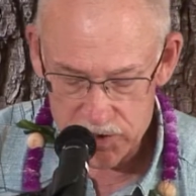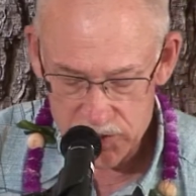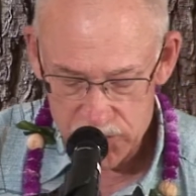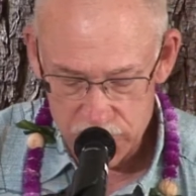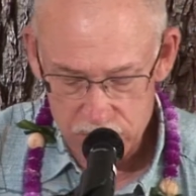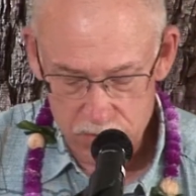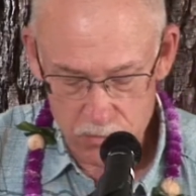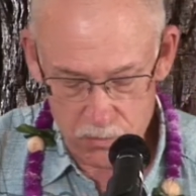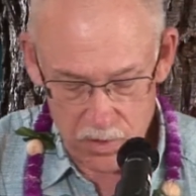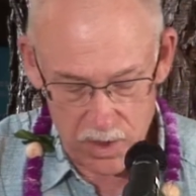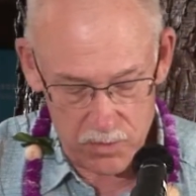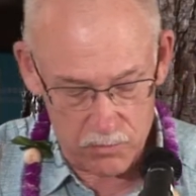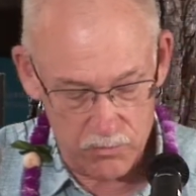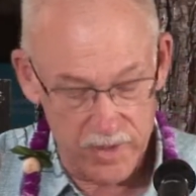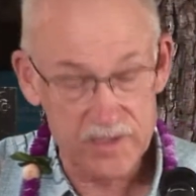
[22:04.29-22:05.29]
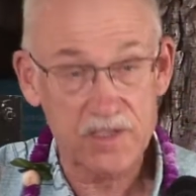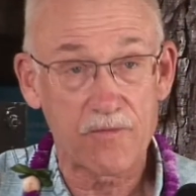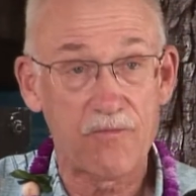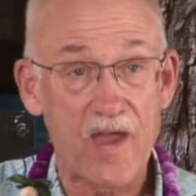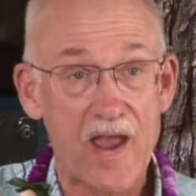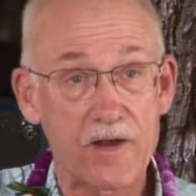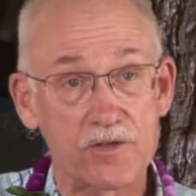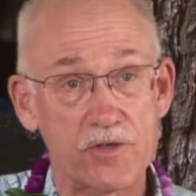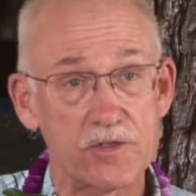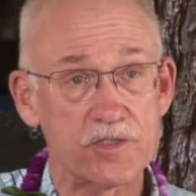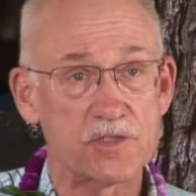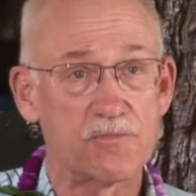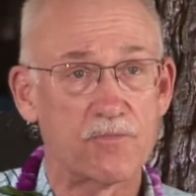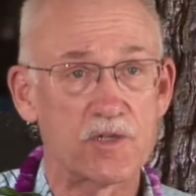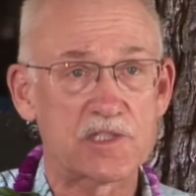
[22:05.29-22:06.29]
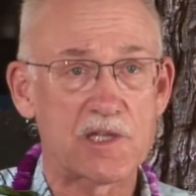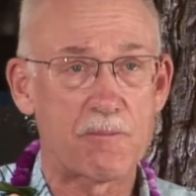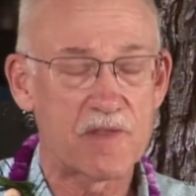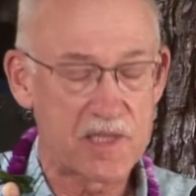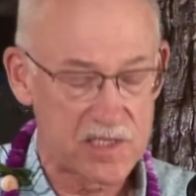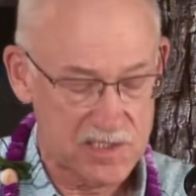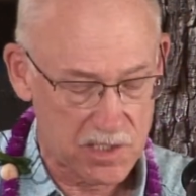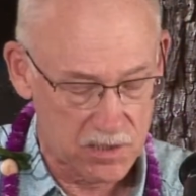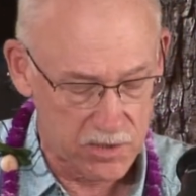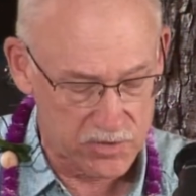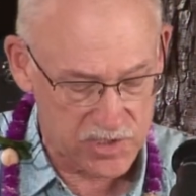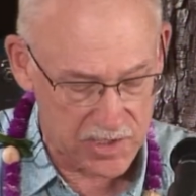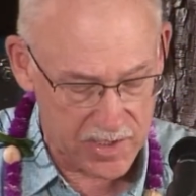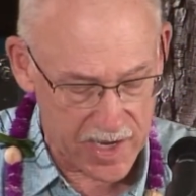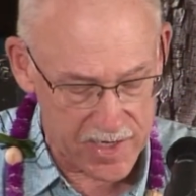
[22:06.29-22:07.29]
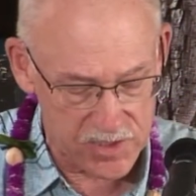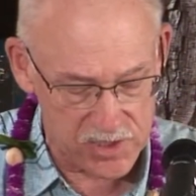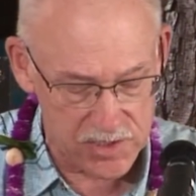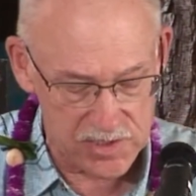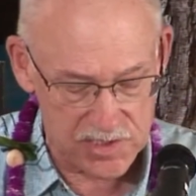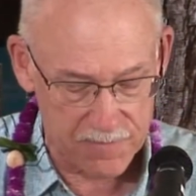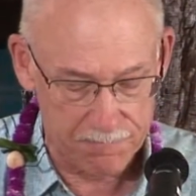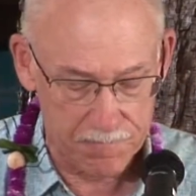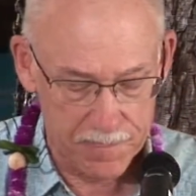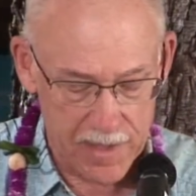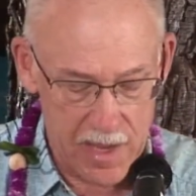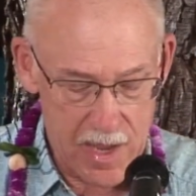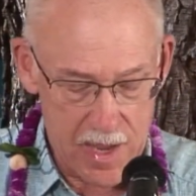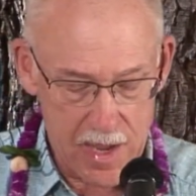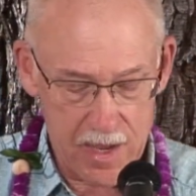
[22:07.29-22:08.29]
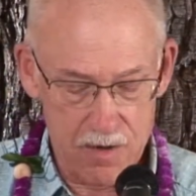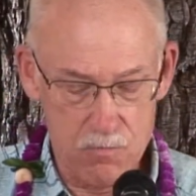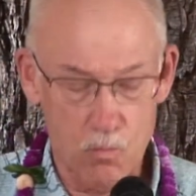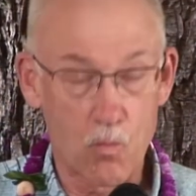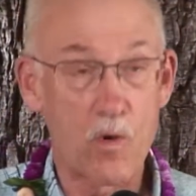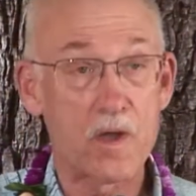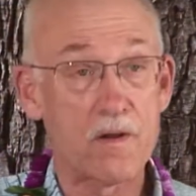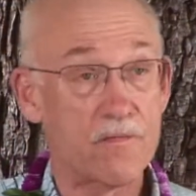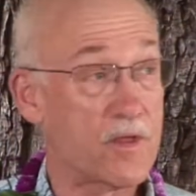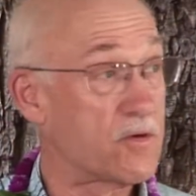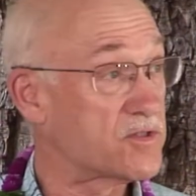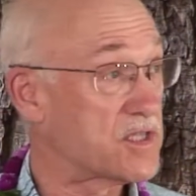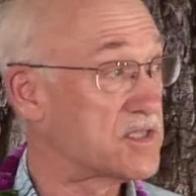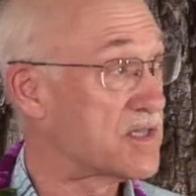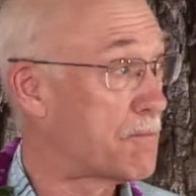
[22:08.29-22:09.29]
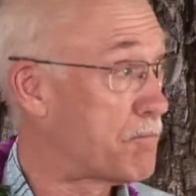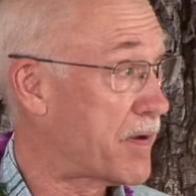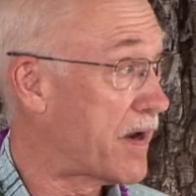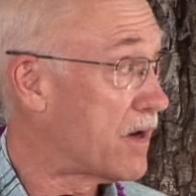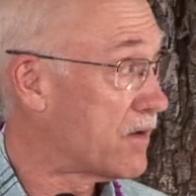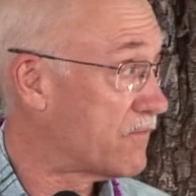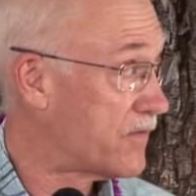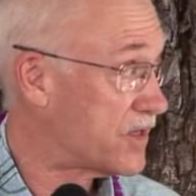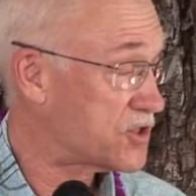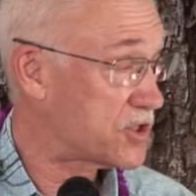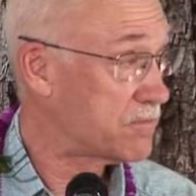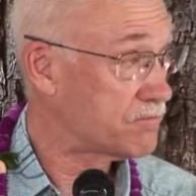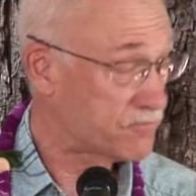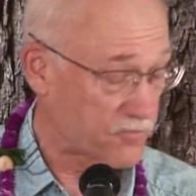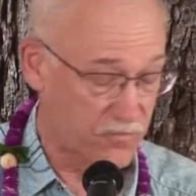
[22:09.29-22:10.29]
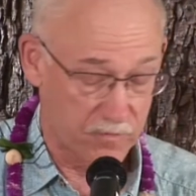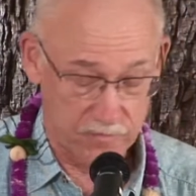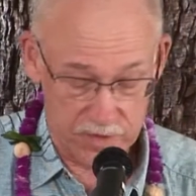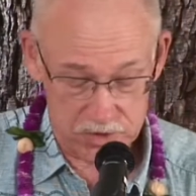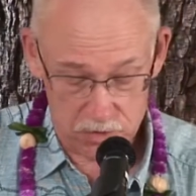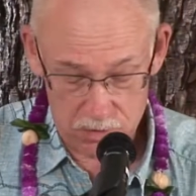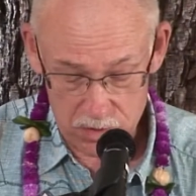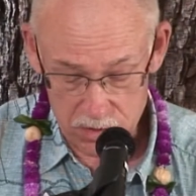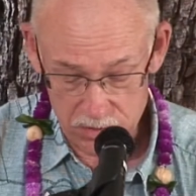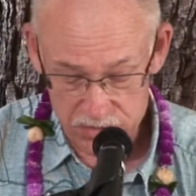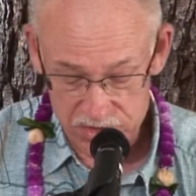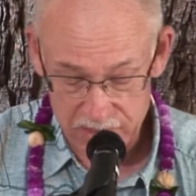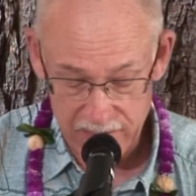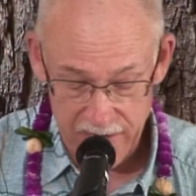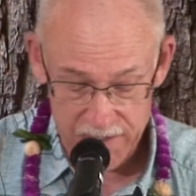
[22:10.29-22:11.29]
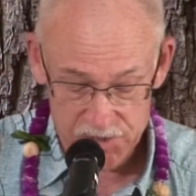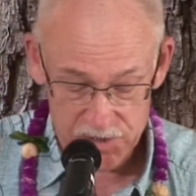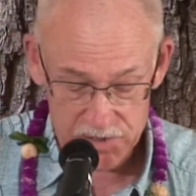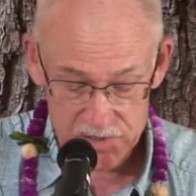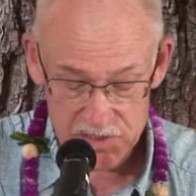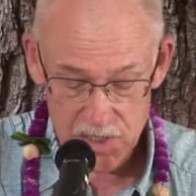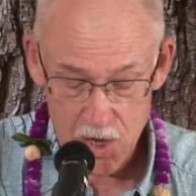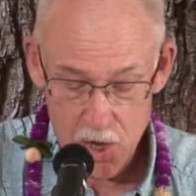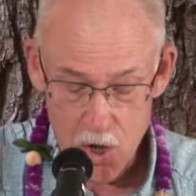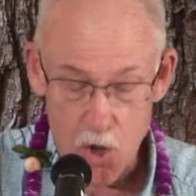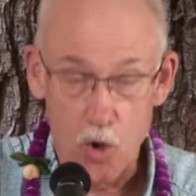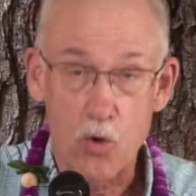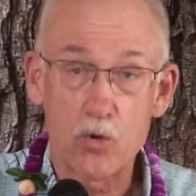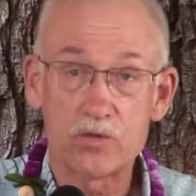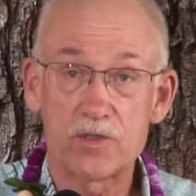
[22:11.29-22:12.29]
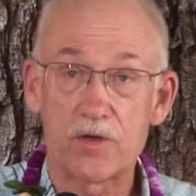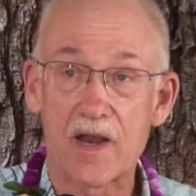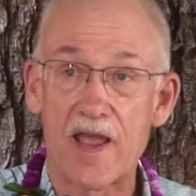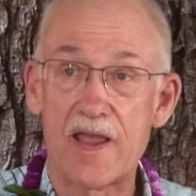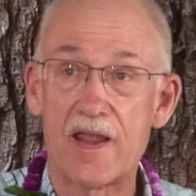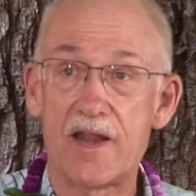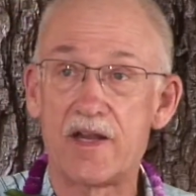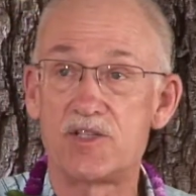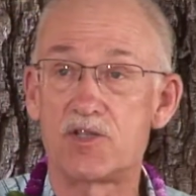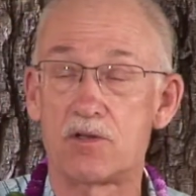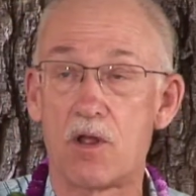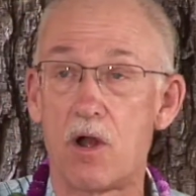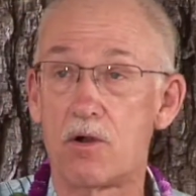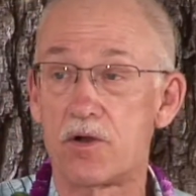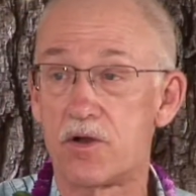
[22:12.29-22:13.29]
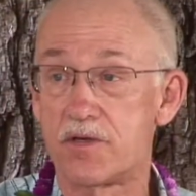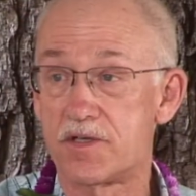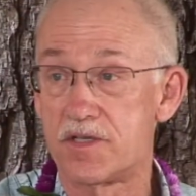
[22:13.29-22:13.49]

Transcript: to risk factors for some of these hallucinations, and one of those is impaired vision for visual hallucinations, older age, longer